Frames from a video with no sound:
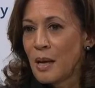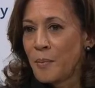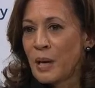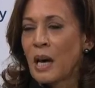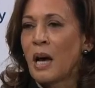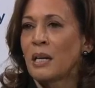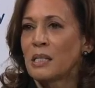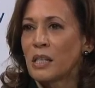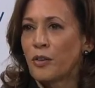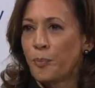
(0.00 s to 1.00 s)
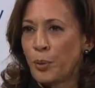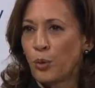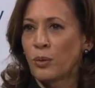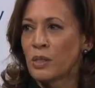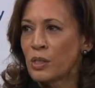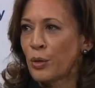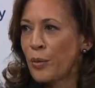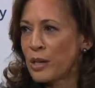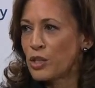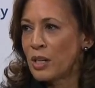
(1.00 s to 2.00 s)
Because of Putin's
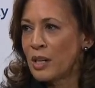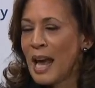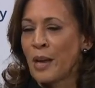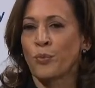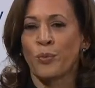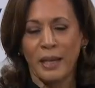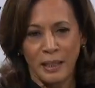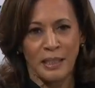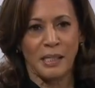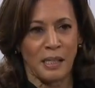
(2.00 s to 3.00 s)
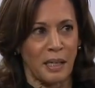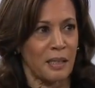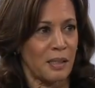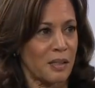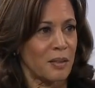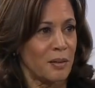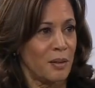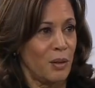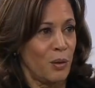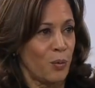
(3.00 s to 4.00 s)
aggression and recklessness,
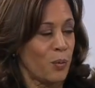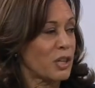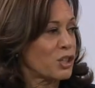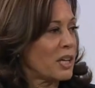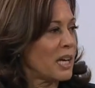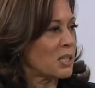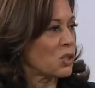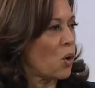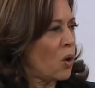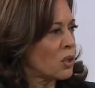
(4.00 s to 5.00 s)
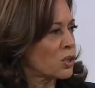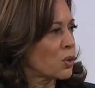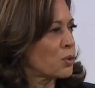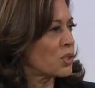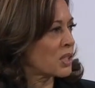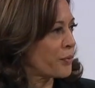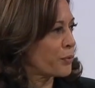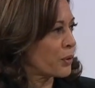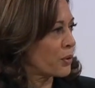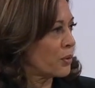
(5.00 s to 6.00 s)
Russia has also
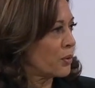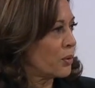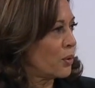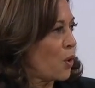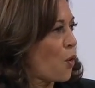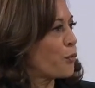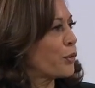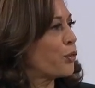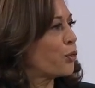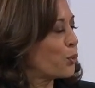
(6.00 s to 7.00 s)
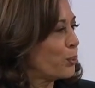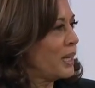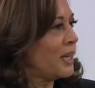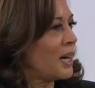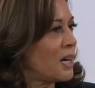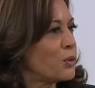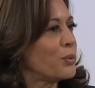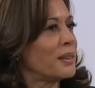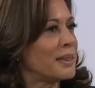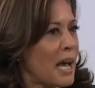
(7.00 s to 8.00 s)
suffered over
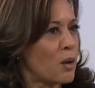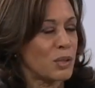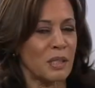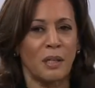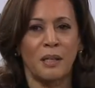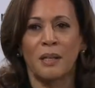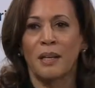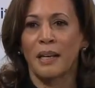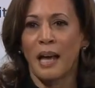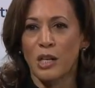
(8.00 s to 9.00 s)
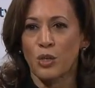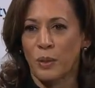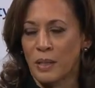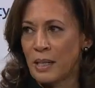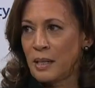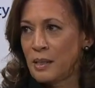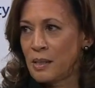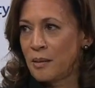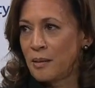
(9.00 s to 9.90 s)
300,000 casualties.